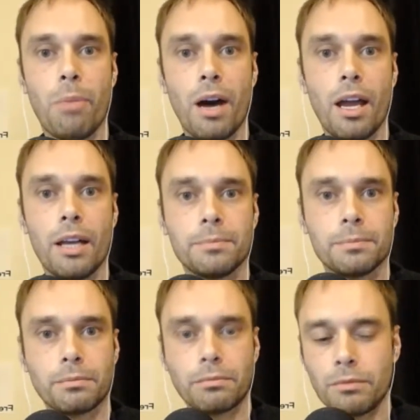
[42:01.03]
buying.
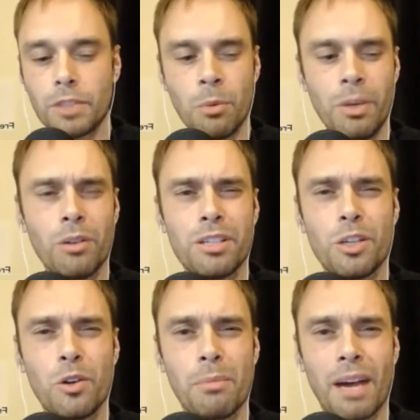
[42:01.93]
We don't
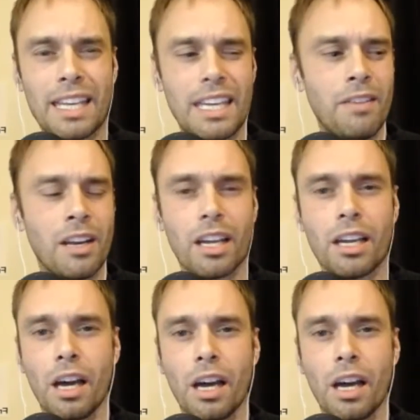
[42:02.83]
do it by giving a